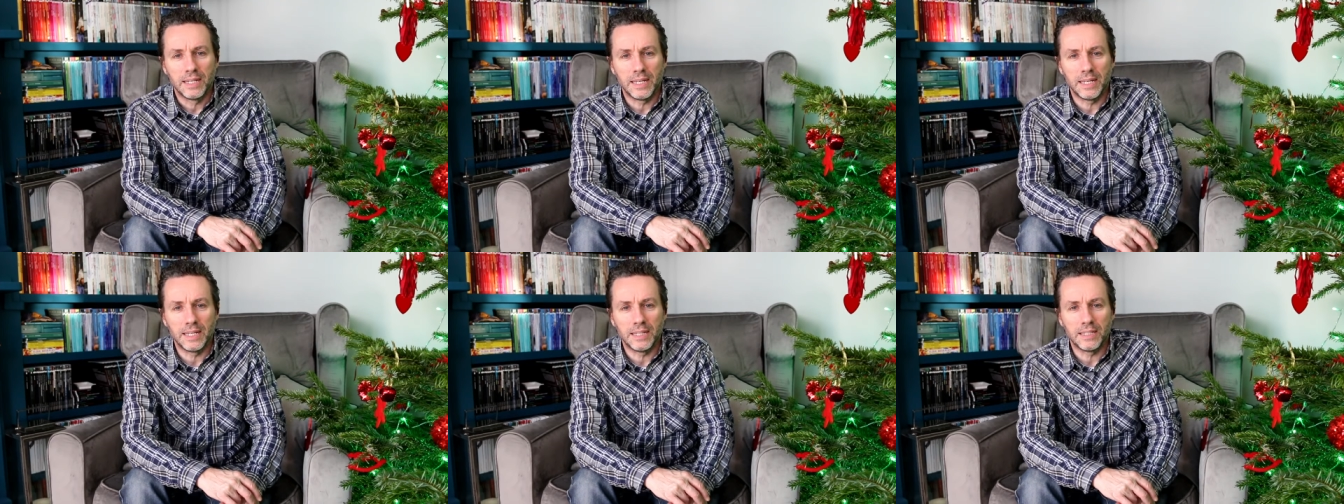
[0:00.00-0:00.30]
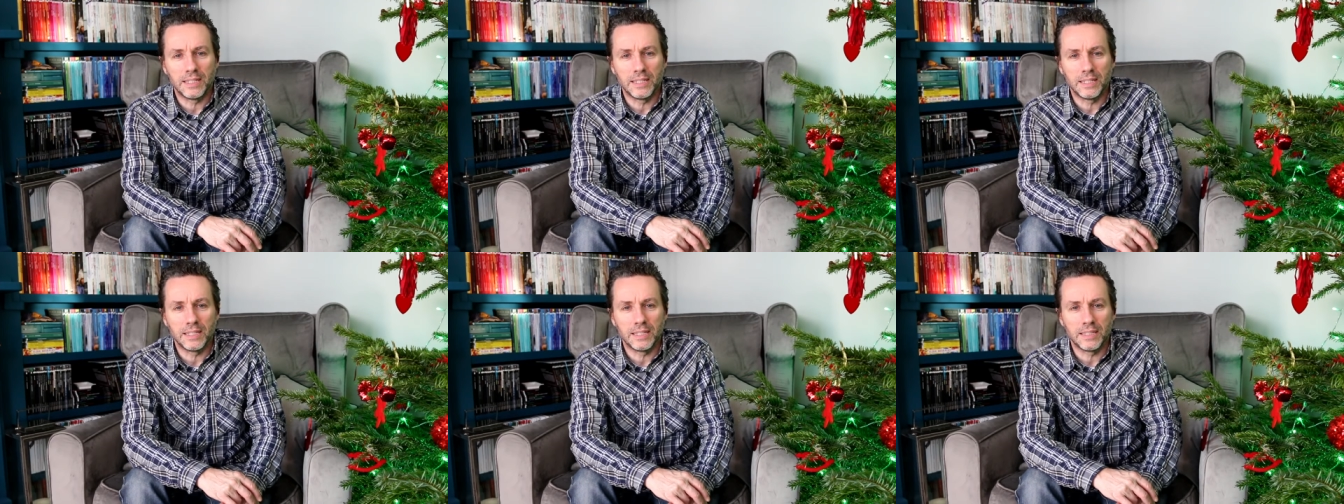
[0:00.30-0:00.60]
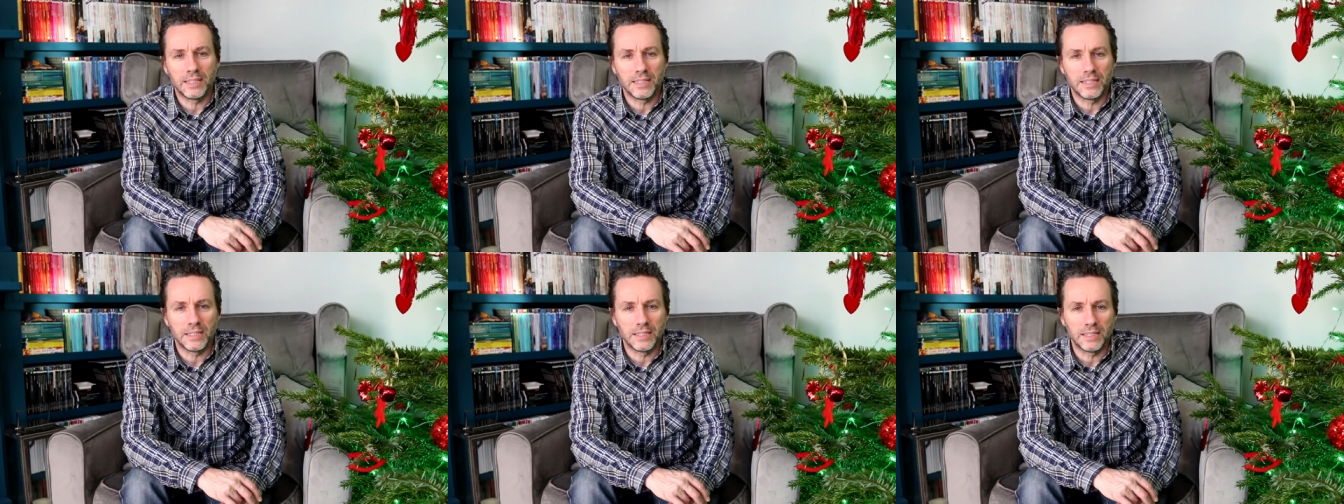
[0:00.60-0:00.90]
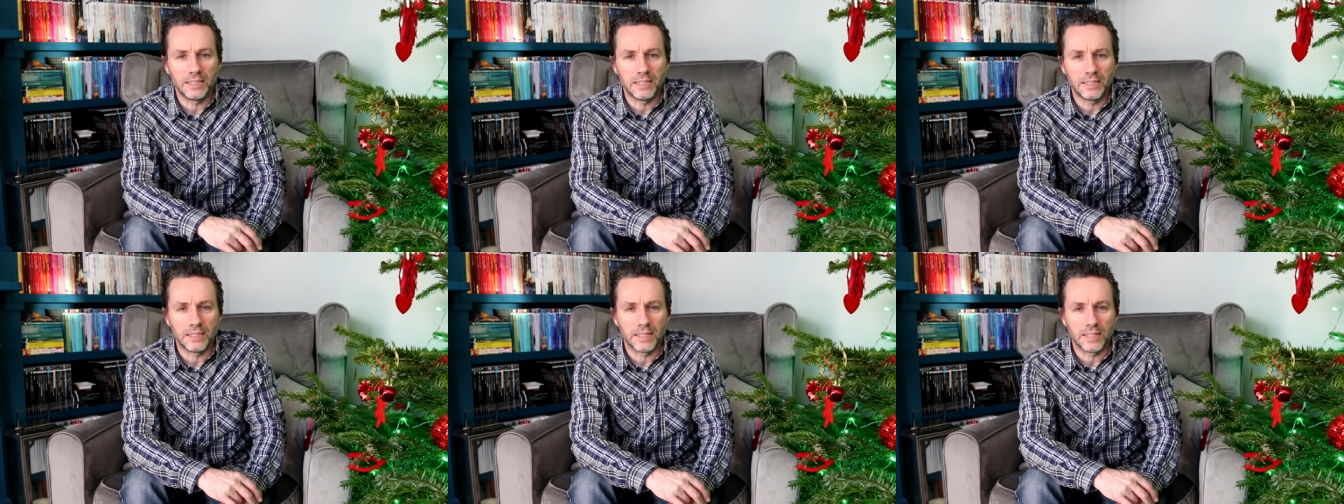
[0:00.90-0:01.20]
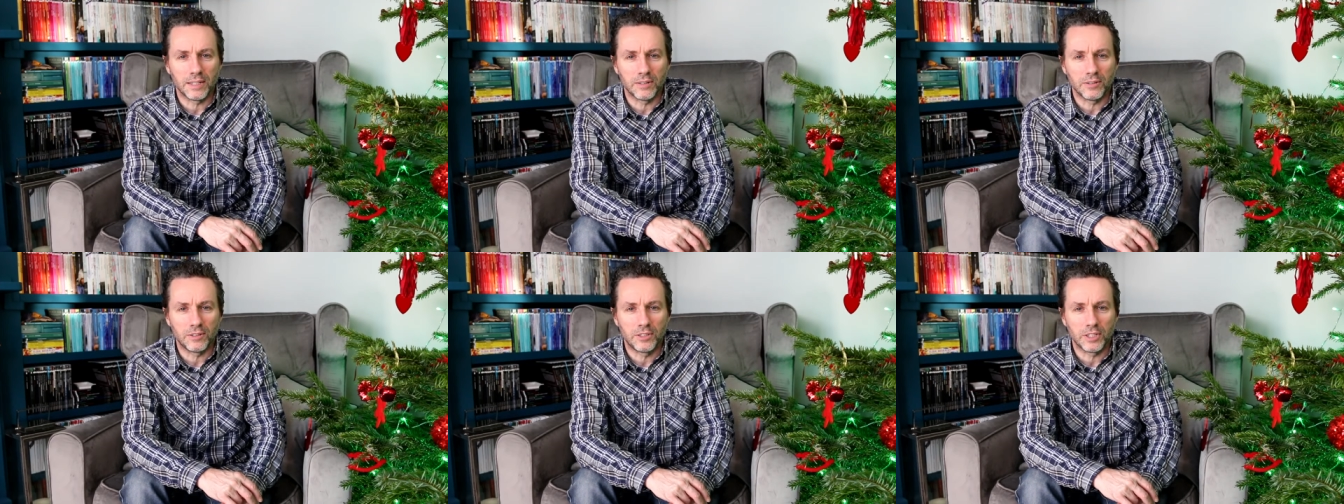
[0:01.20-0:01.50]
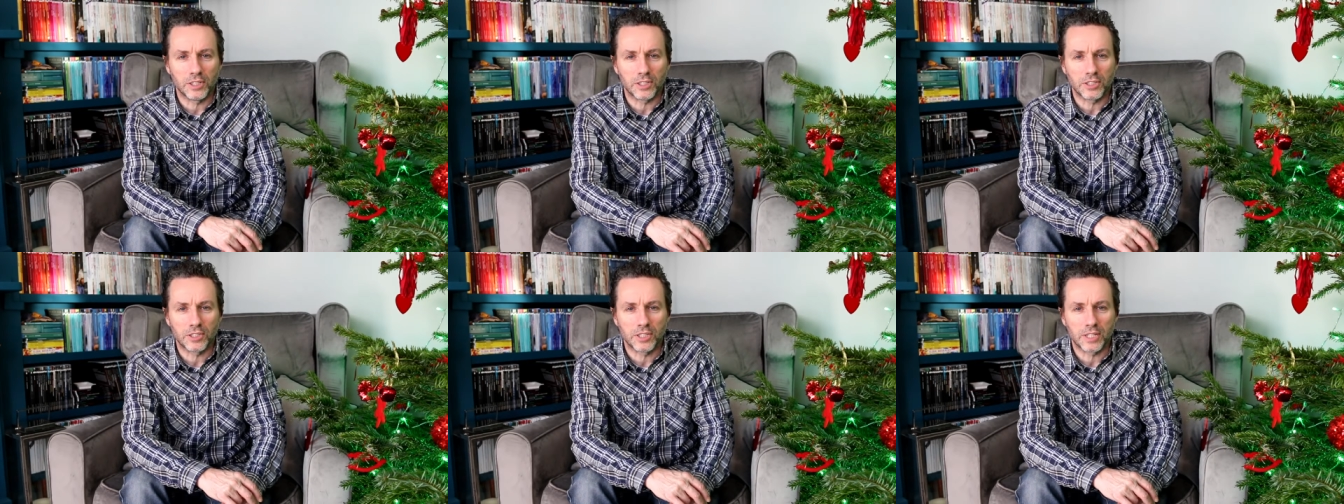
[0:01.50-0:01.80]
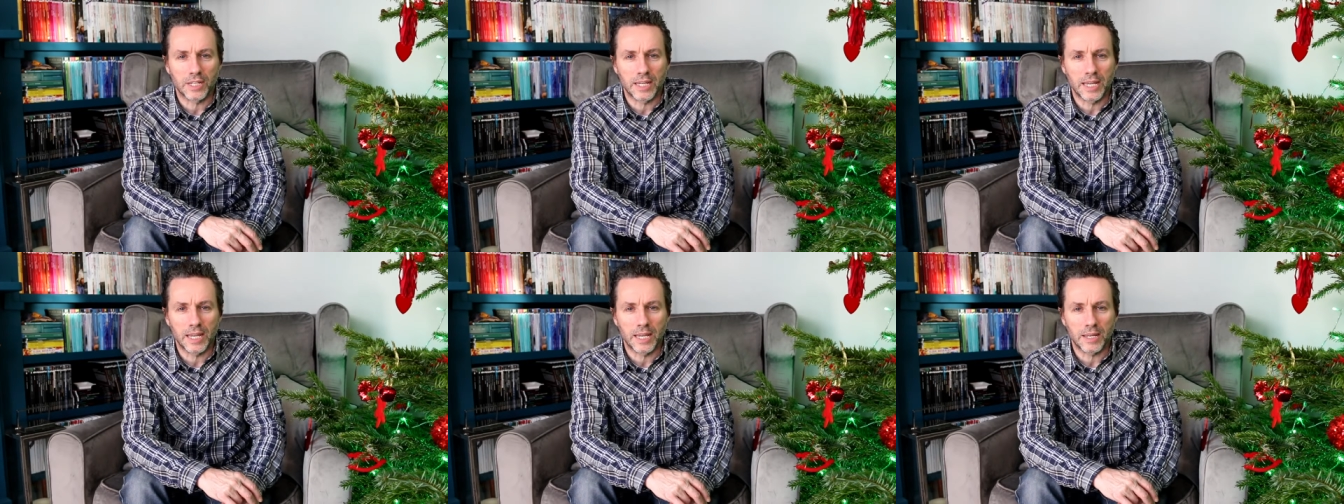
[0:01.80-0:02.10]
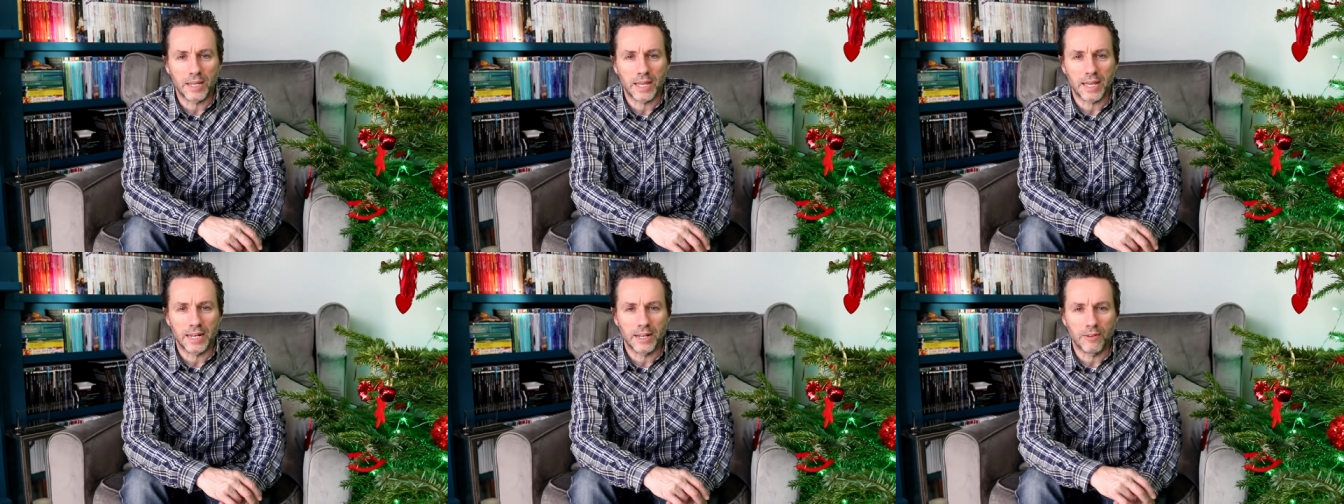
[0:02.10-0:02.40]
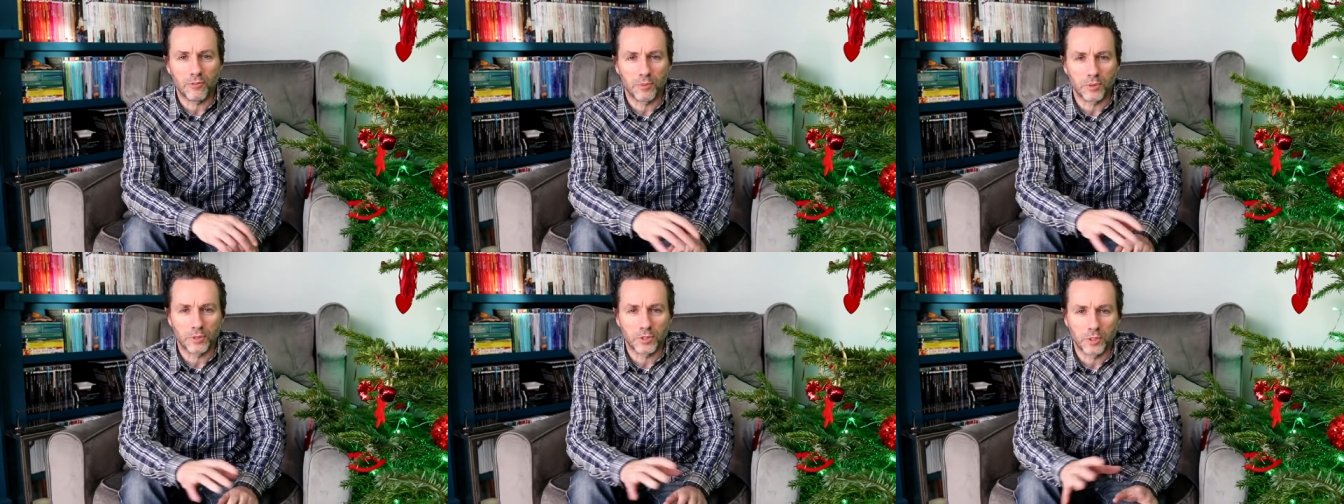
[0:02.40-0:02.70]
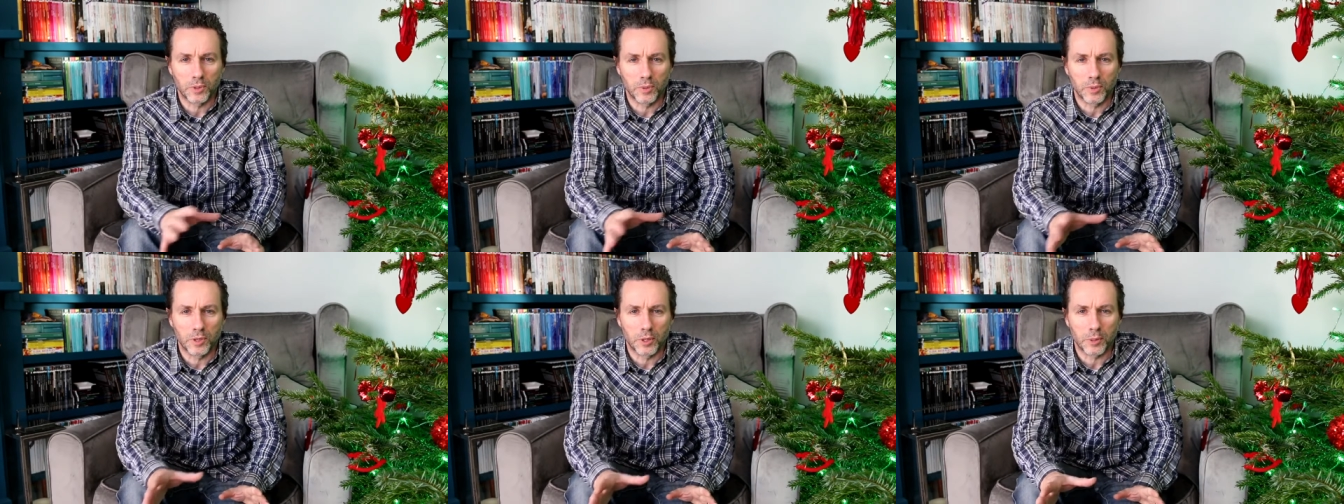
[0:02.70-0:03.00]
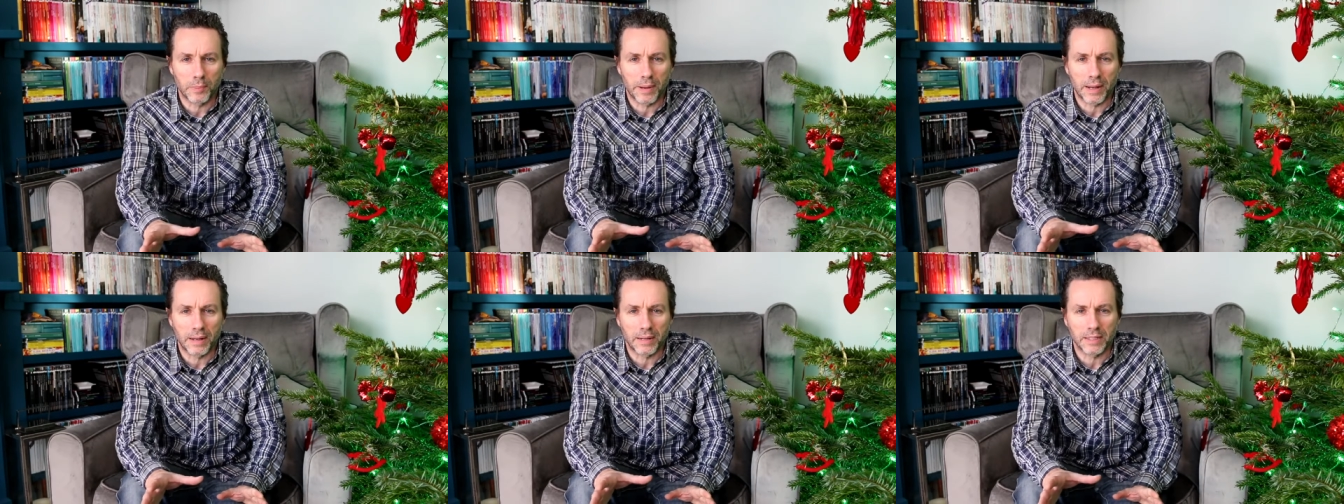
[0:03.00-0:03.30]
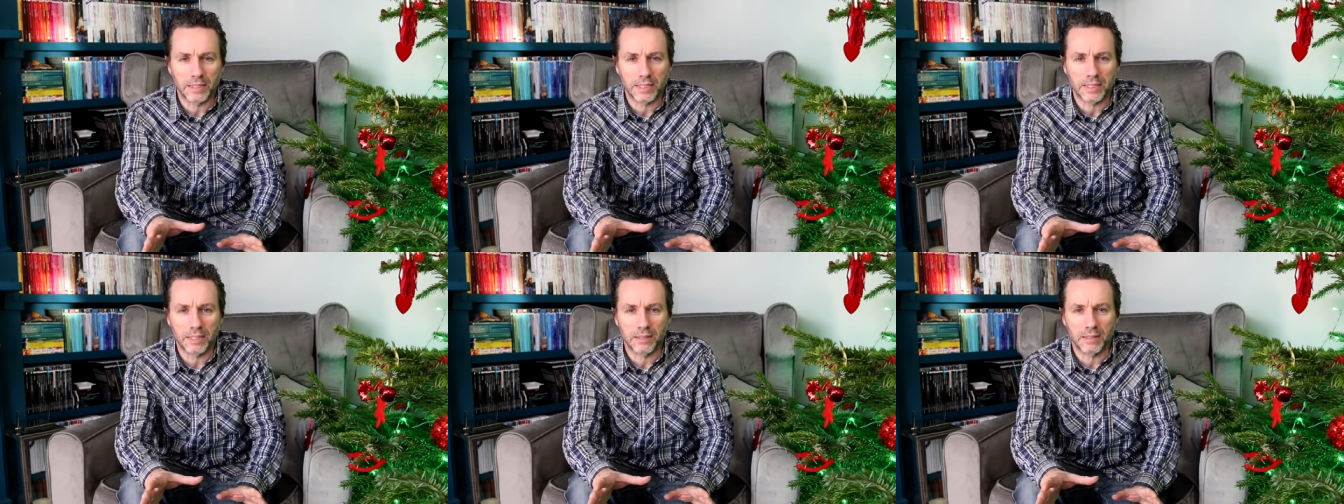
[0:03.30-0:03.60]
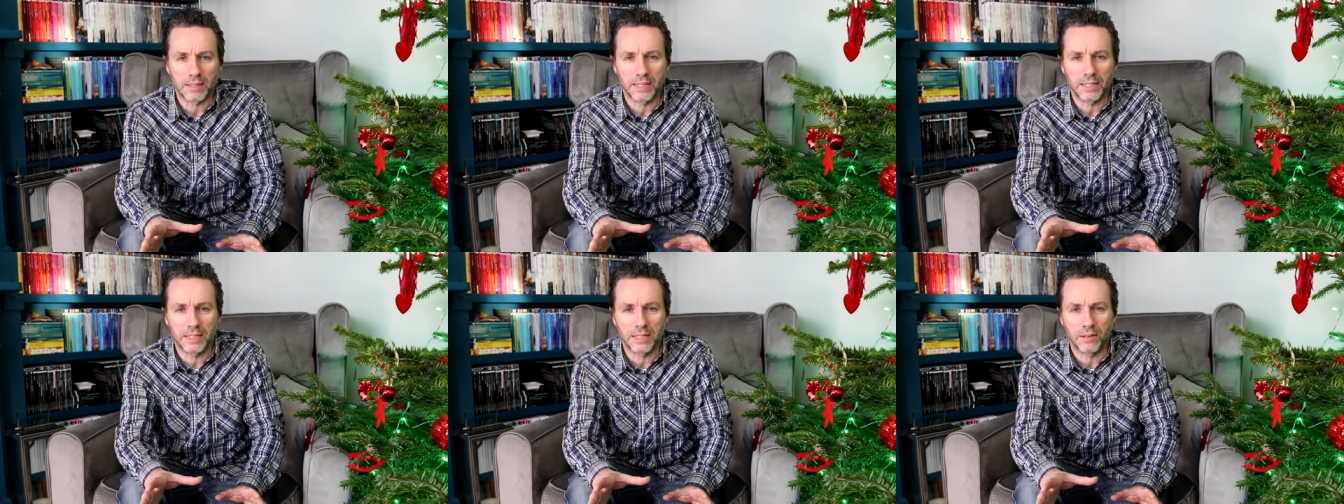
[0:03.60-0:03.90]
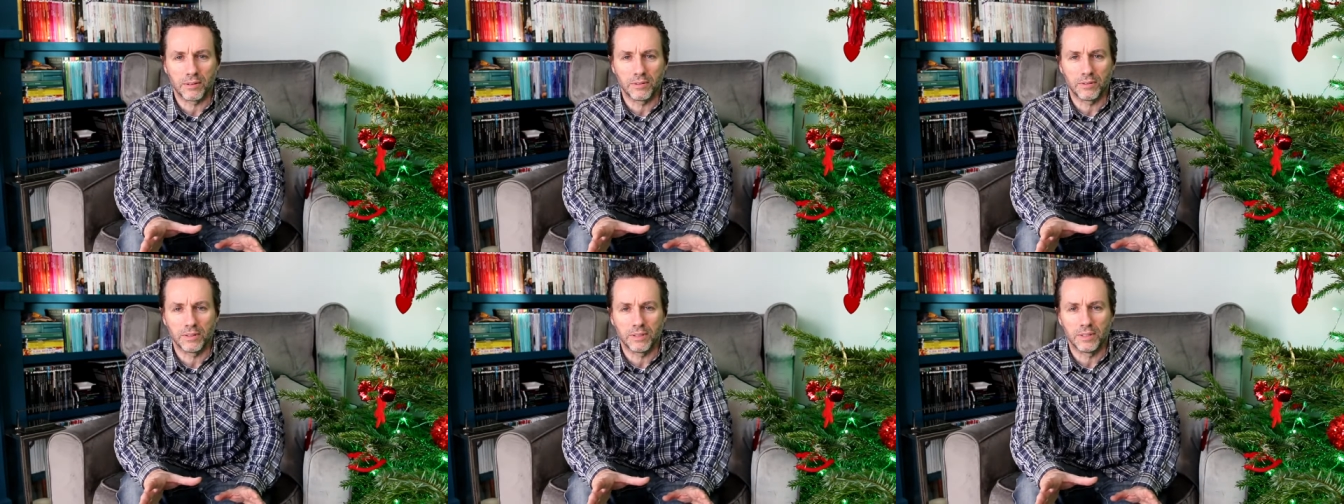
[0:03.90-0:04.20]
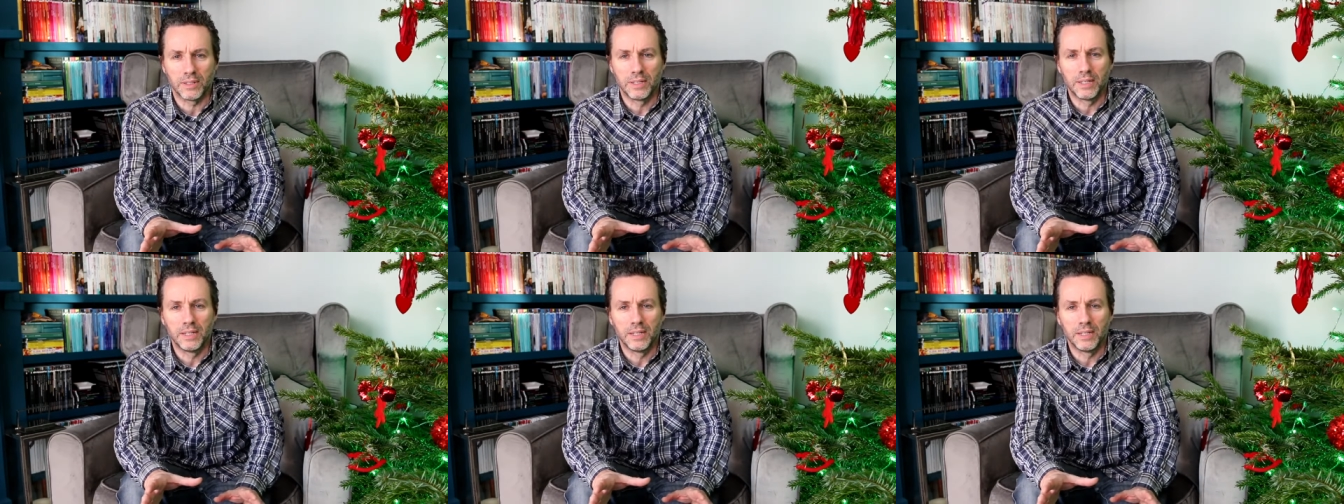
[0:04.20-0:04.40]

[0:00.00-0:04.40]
you know, just to get everyone talking about it, so they don't